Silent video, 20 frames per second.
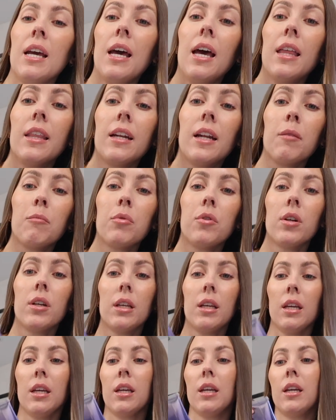and then I
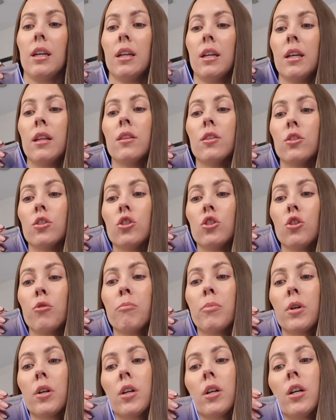put in the
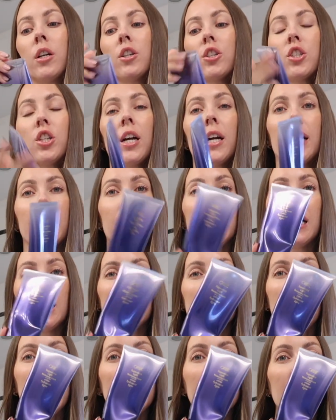Super Shine
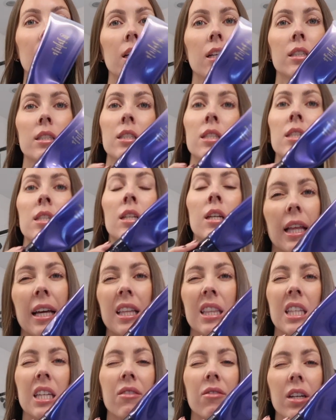Light
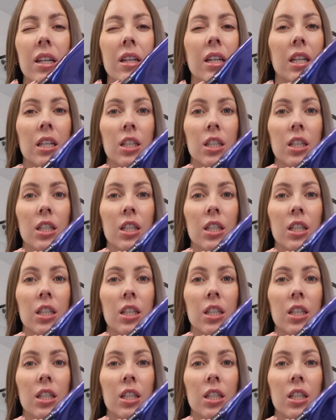like leave-in